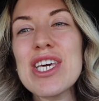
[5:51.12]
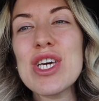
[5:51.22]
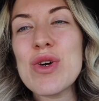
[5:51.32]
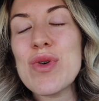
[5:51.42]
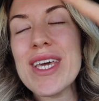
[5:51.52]

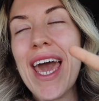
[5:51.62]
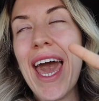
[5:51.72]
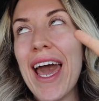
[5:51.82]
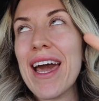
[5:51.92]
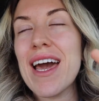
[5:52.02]
Q
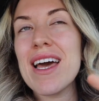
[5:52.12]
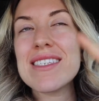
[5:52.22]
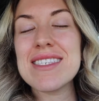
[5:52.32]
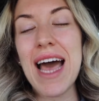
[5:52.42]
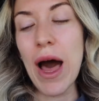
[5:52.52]
yay
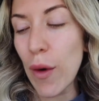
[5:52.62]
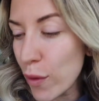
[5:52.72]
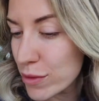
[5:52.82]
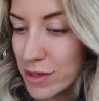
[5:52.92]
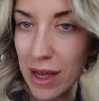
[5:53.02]
sound
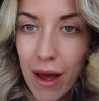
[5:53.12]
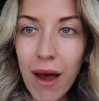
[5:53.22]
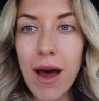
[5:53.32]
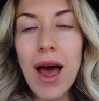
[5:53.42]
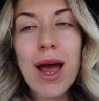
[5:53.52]

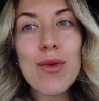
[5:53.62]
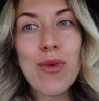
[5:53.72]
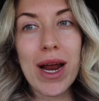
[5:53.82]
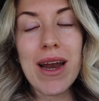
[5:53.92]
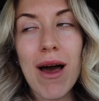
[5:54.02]
uh,
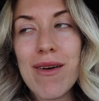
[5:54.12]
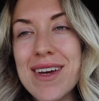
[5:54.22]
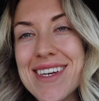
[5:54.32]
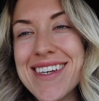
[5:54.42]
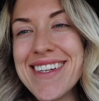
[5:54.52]

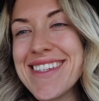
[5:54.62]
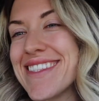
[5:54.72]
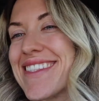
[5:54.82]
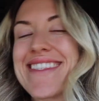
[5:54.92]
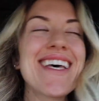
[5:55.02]
right
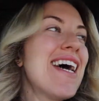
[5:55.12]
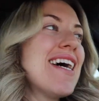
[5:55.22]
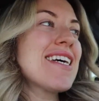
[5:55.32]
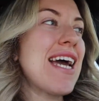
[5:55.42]
now.